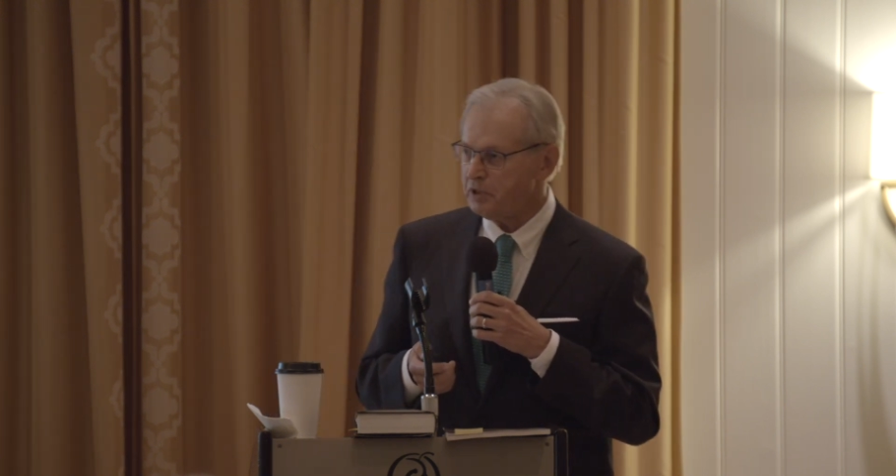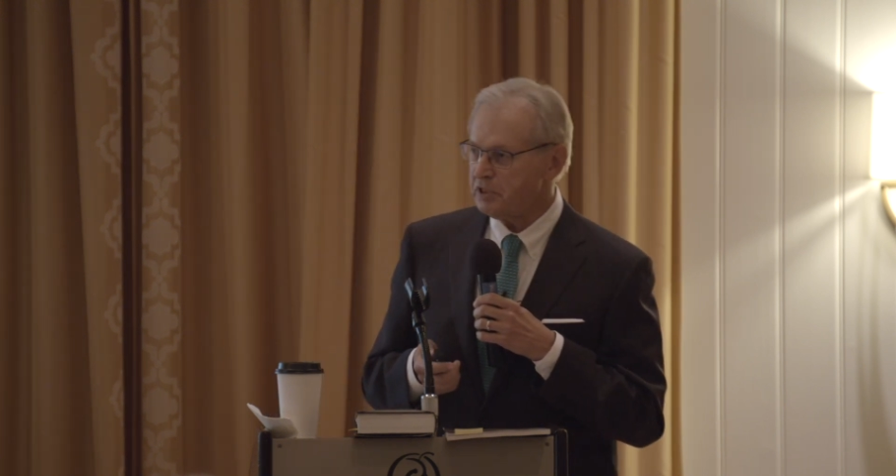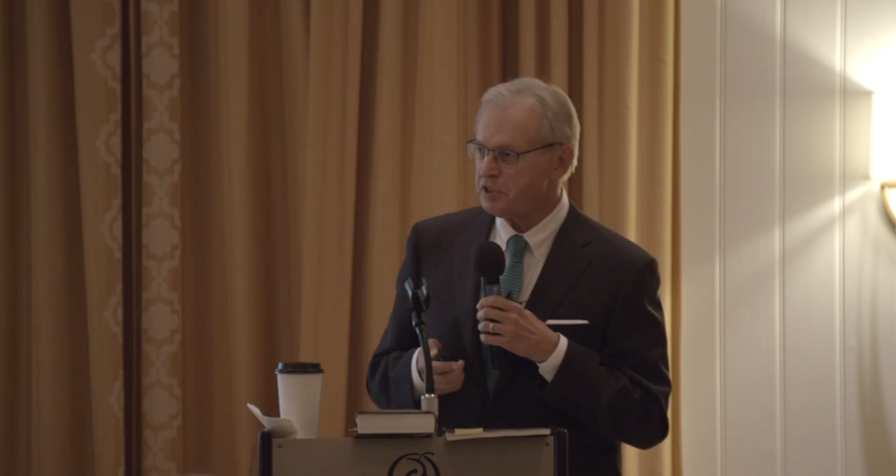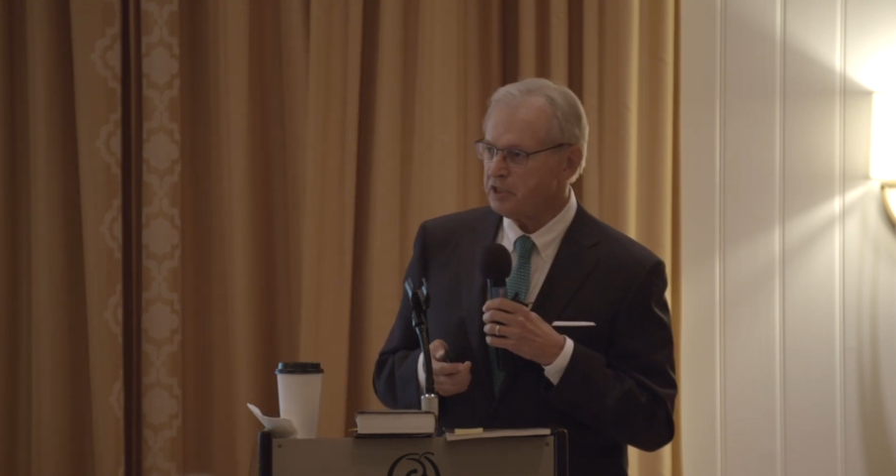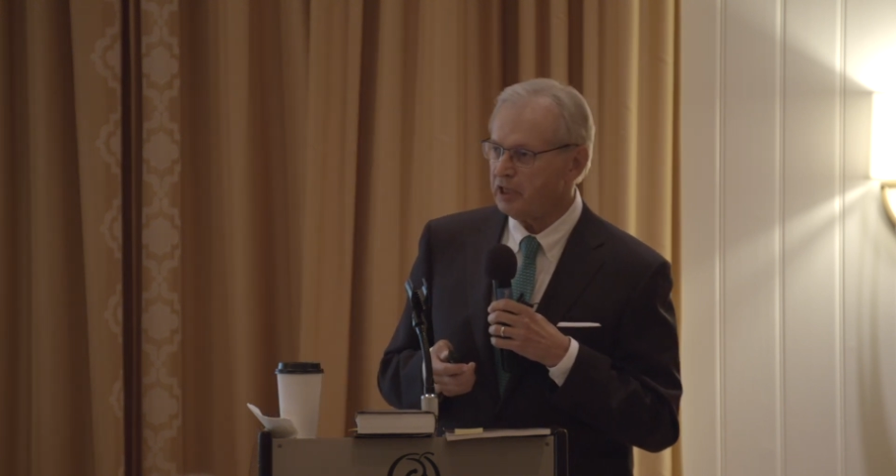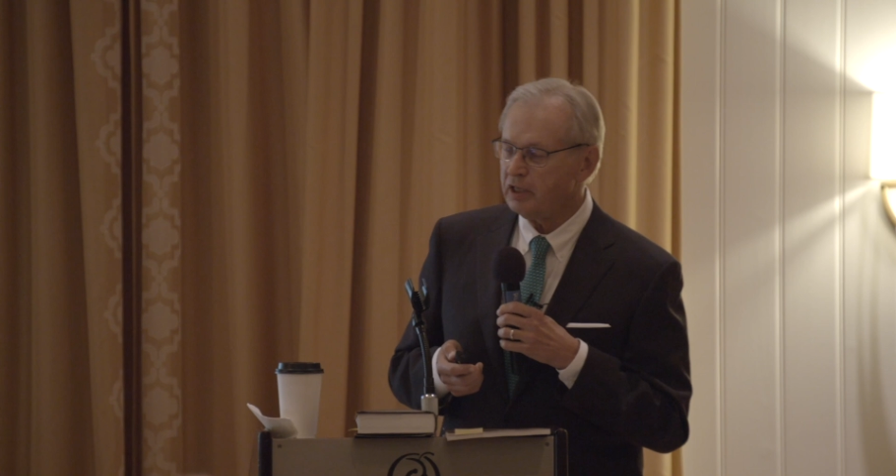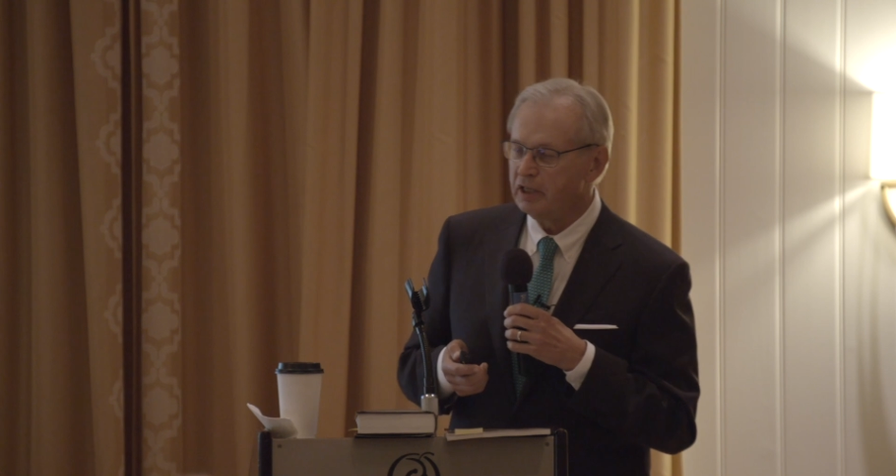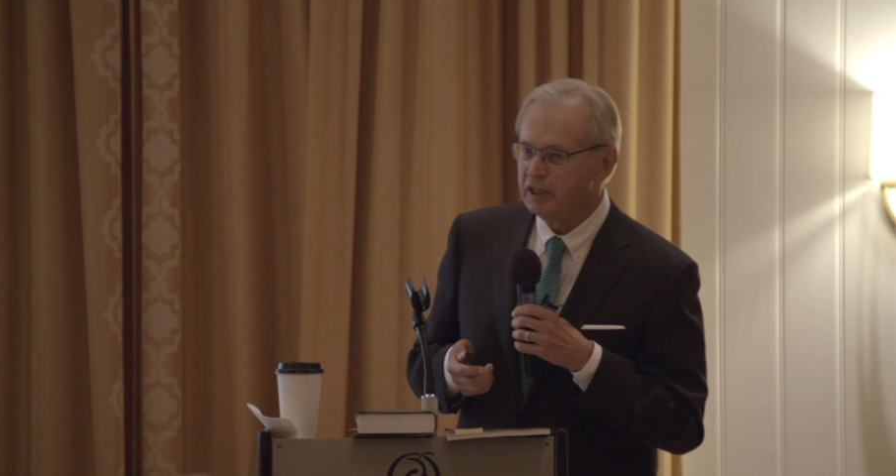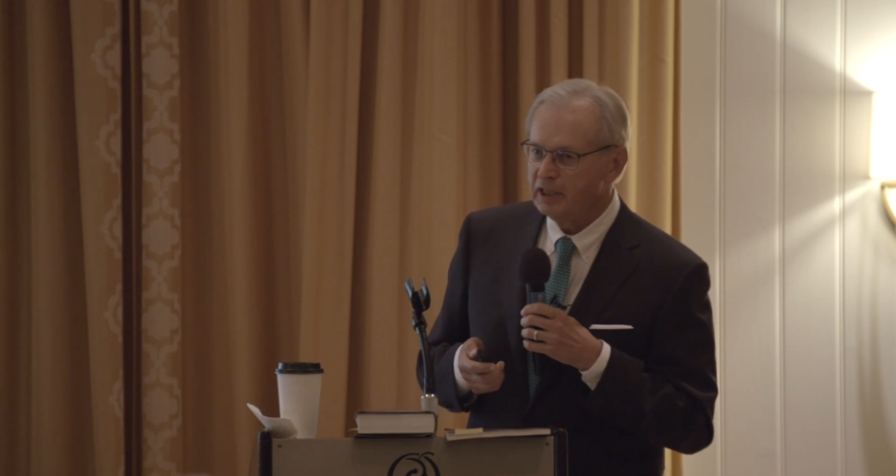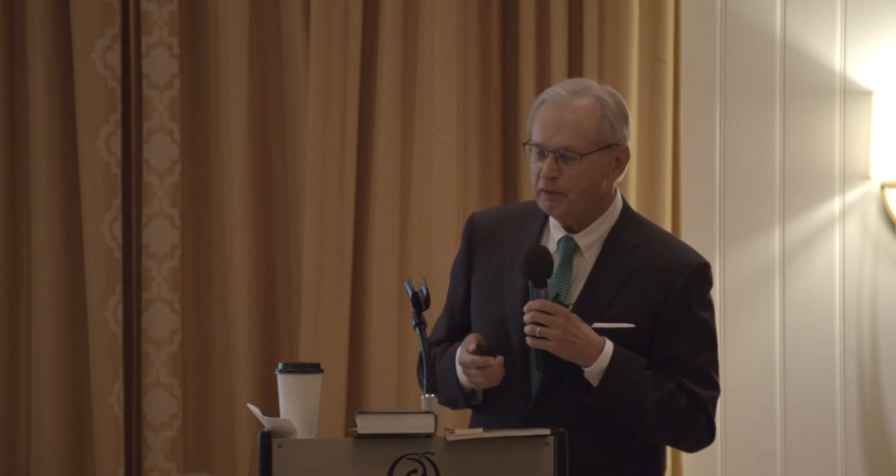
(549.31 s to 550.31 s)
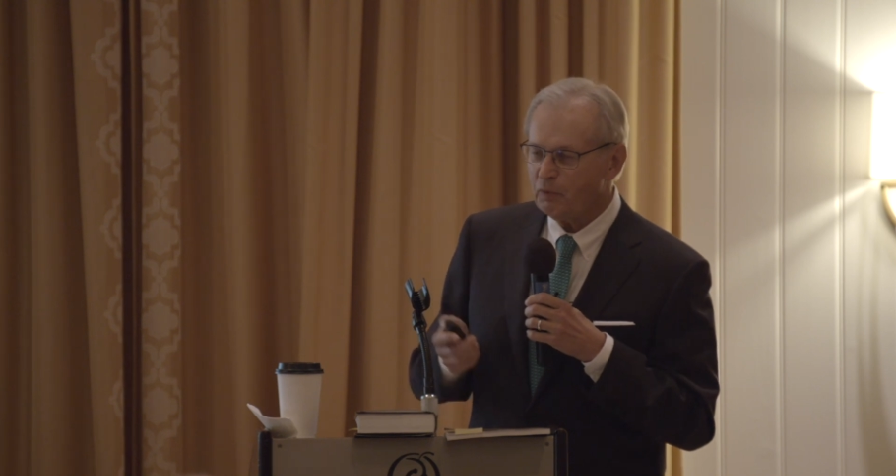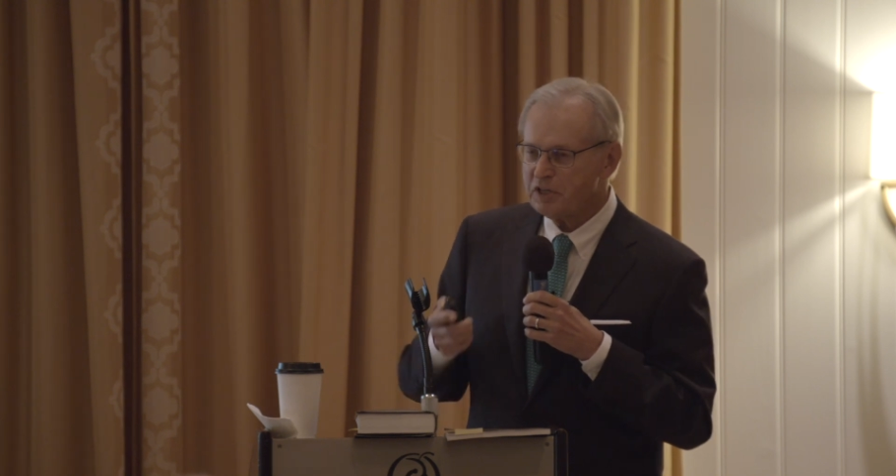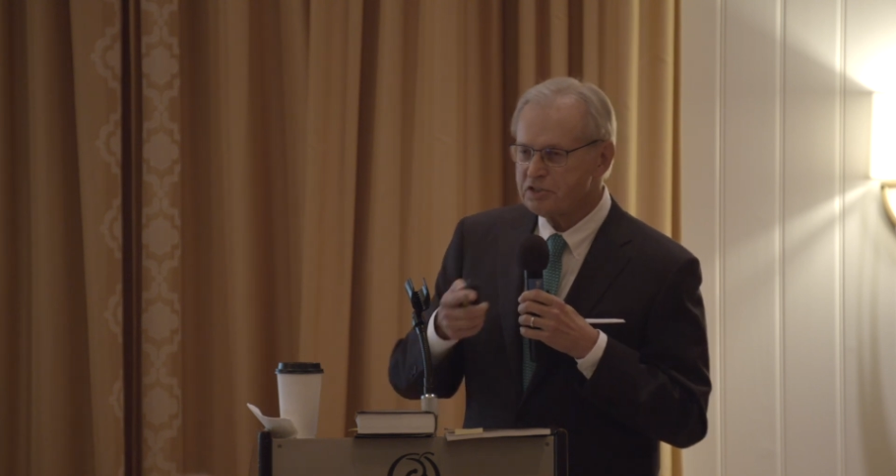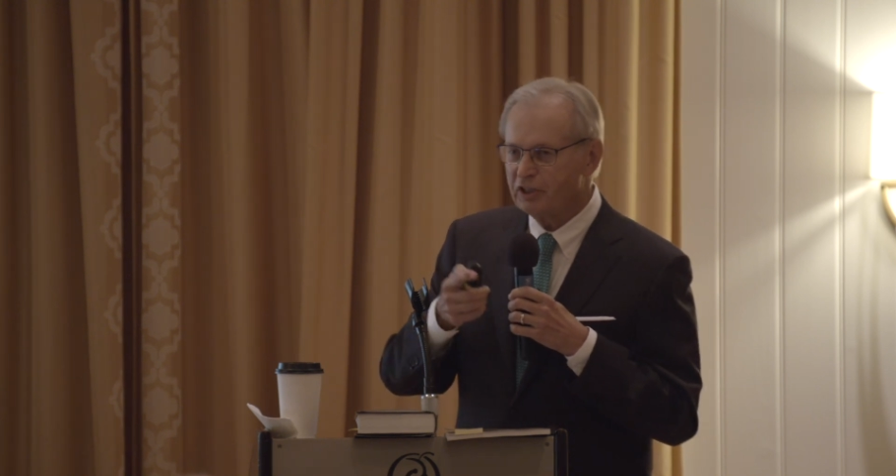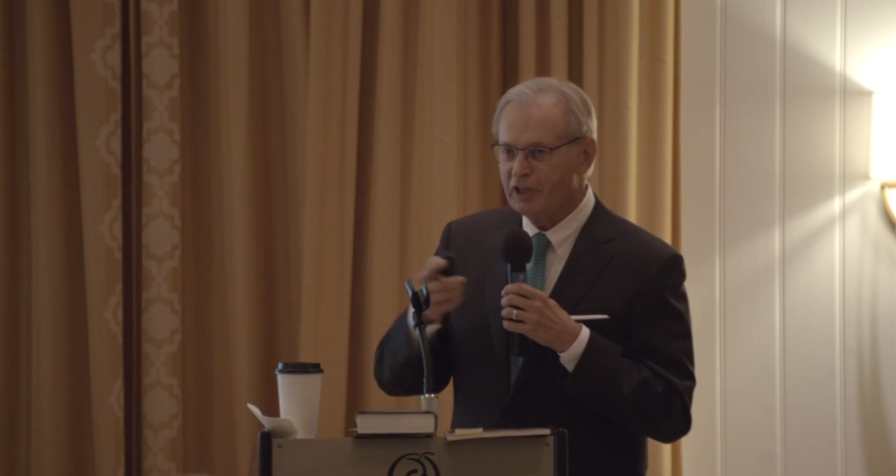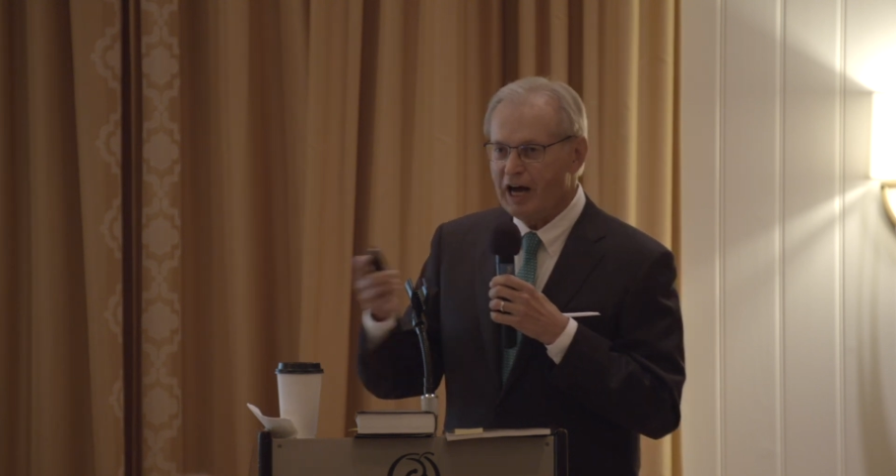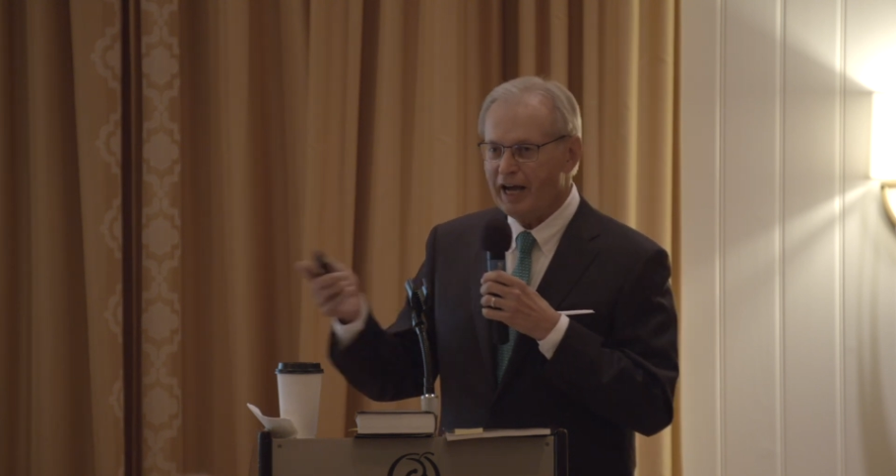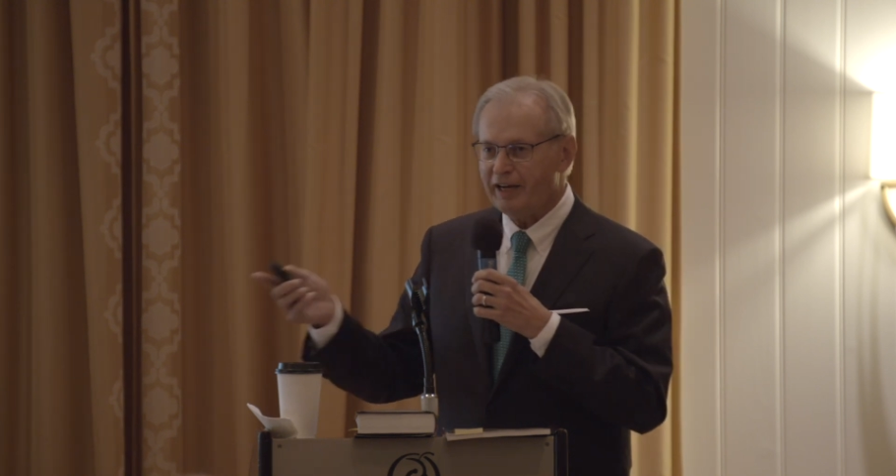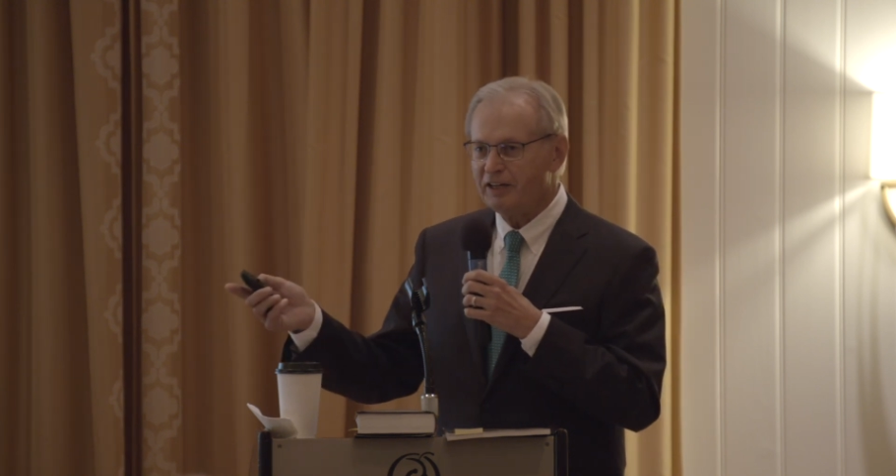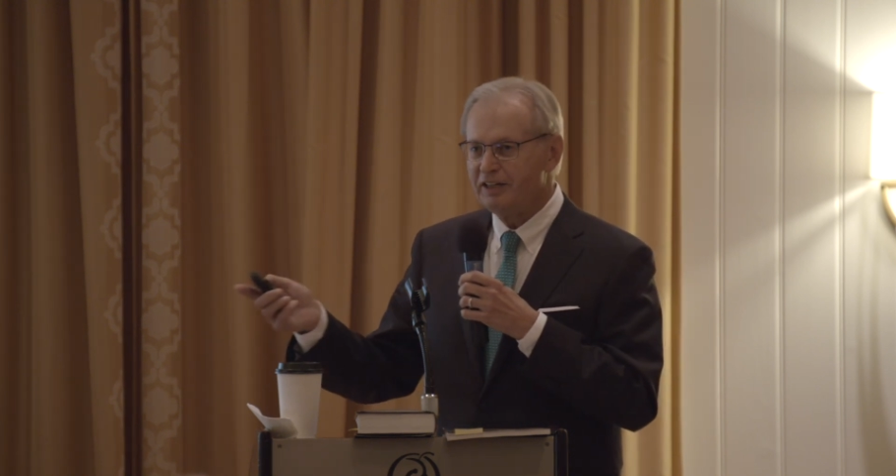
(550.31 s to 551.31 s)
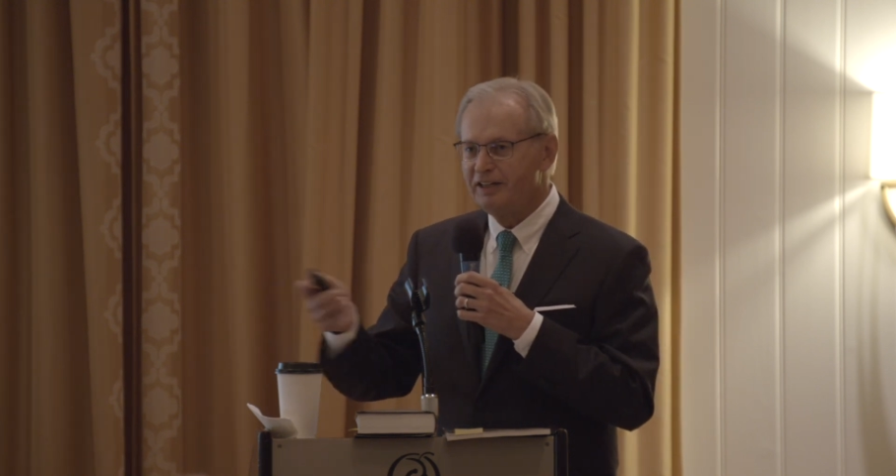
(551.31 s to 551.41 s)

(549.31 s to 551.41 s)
BC? Now, where's the line?